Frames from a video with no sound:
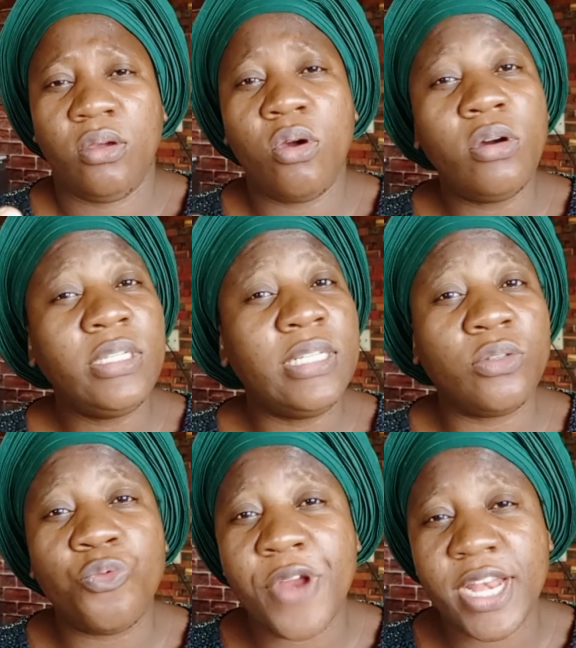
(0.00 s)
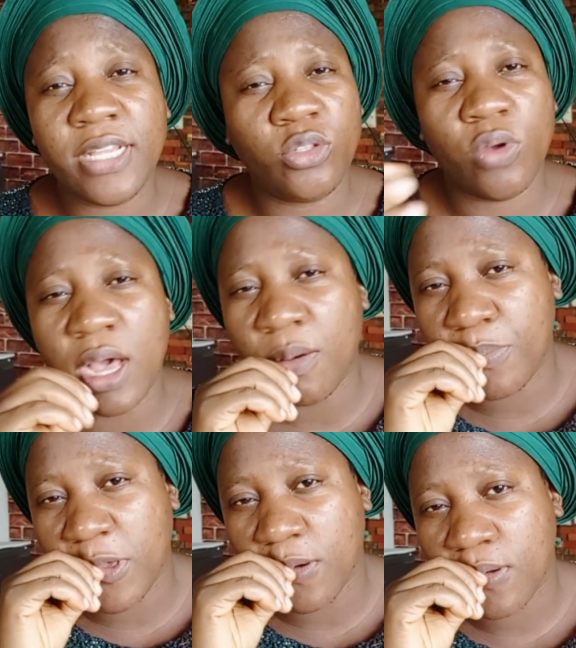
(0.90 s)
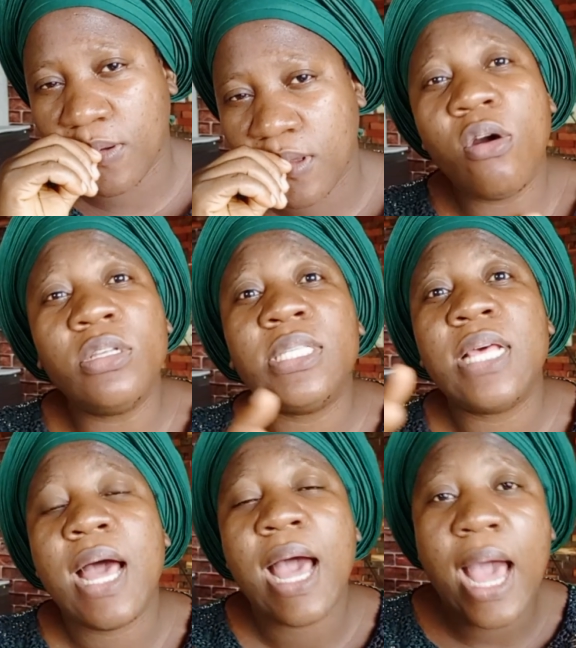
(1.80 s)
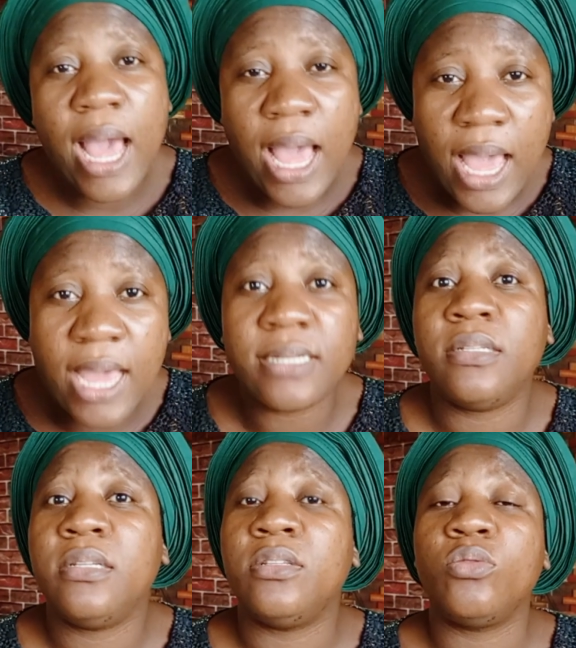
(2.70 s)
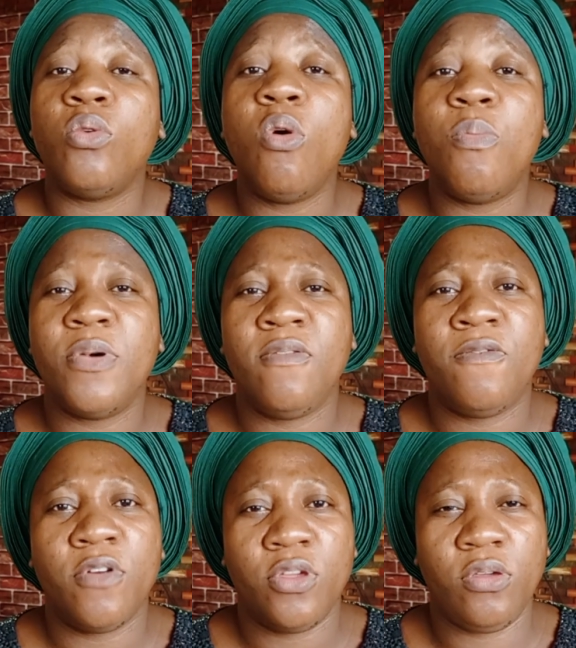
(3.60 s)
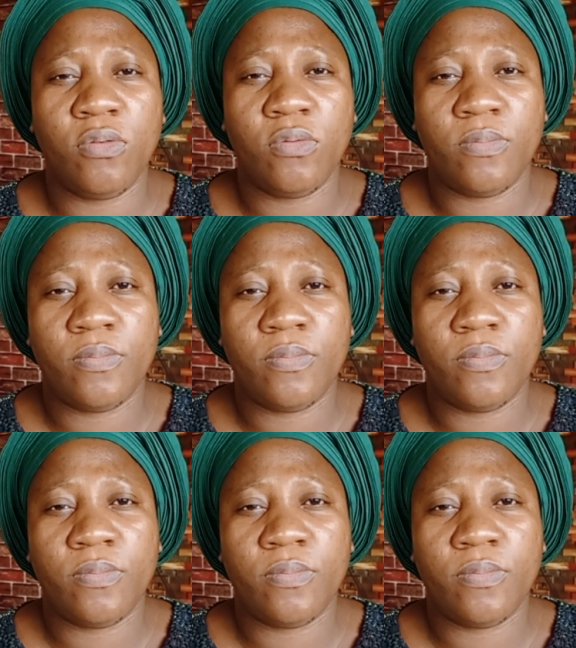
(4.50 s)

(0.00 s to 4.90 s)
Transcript: God is ready to help you. God's hand is open for you.